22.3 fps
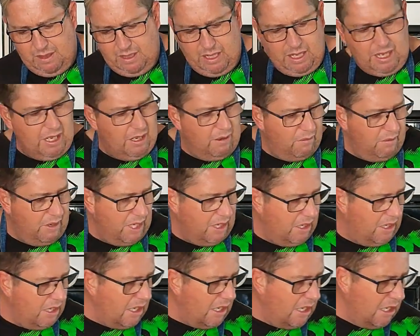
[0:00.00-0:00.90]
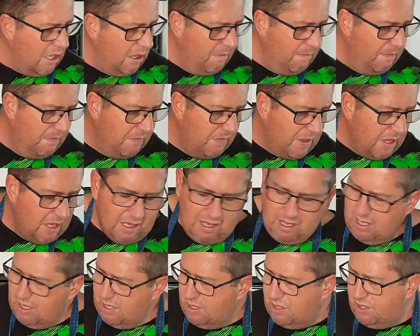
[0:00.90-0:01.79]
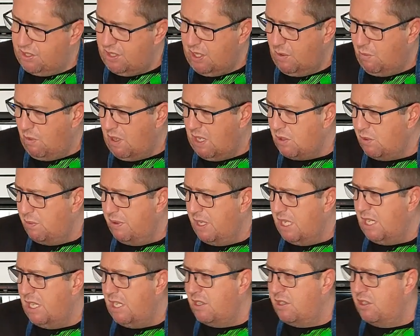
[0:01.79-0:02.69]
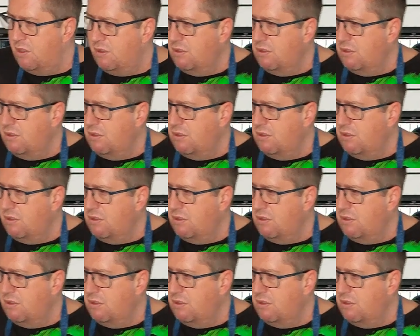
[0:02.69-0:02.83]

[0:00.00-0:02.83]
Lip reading: There we go. So what we're going to